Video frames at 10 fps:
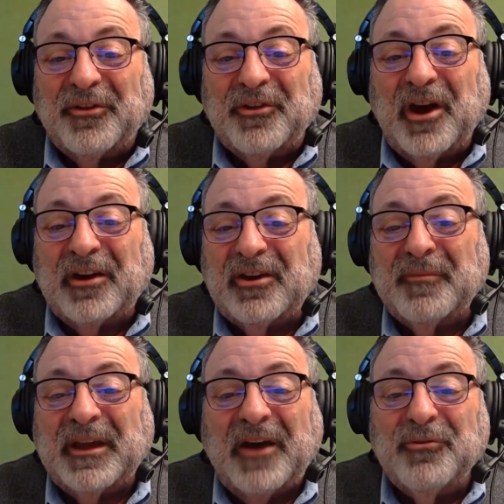They're not
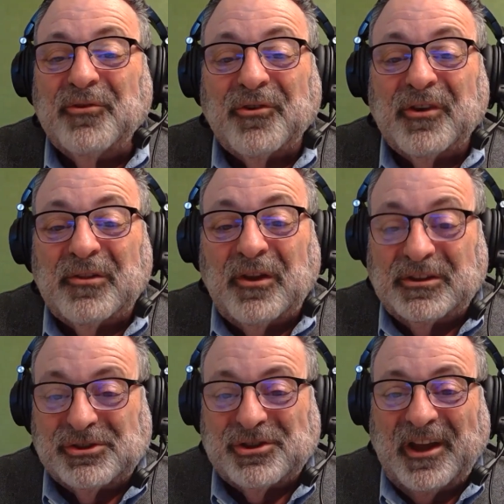coming out during
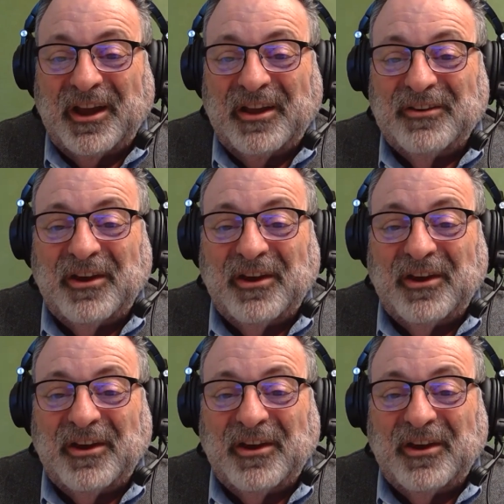lunch and